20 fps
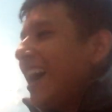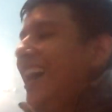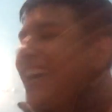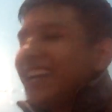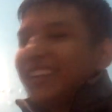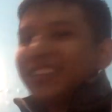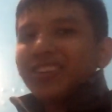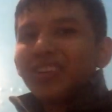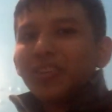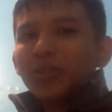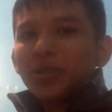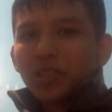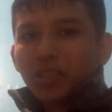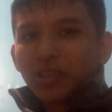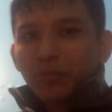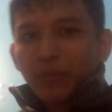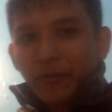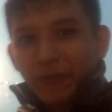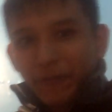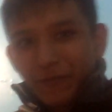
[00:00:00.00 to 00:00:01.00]
I know there
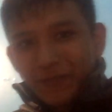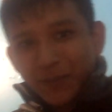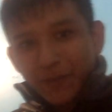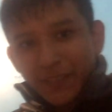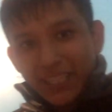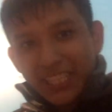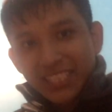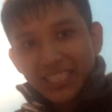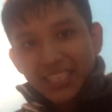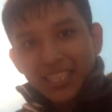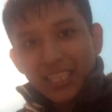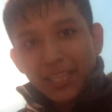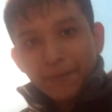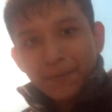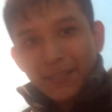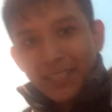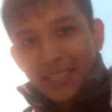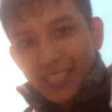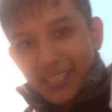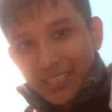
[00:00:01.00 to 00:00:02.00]
gonna be six
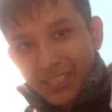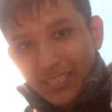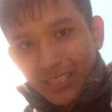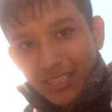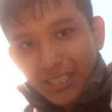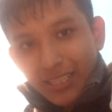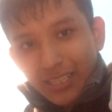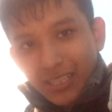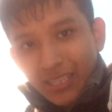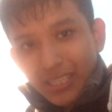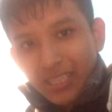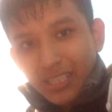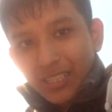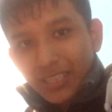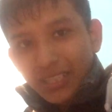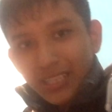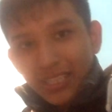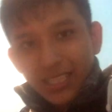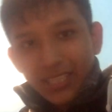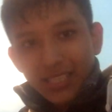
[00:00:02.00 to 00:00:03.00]
clips in this,
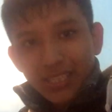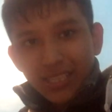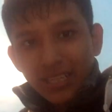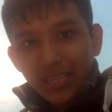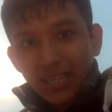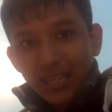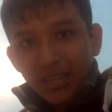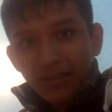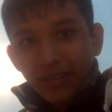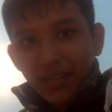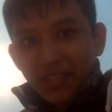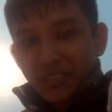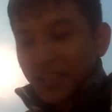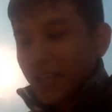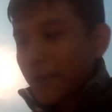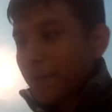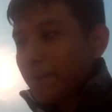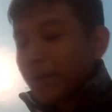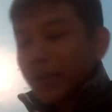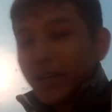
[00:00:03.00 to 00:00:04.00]
in this uh, like
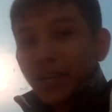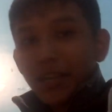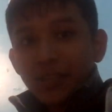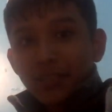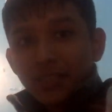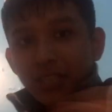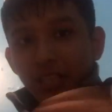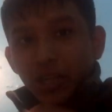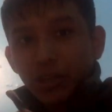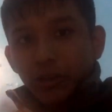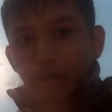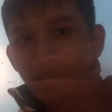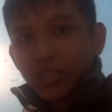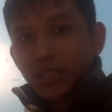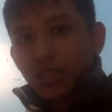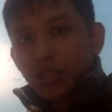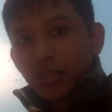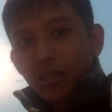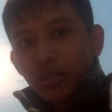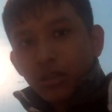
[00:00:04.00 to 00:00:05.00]
sneak peek
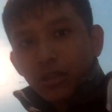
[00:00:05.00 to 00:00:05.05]
series,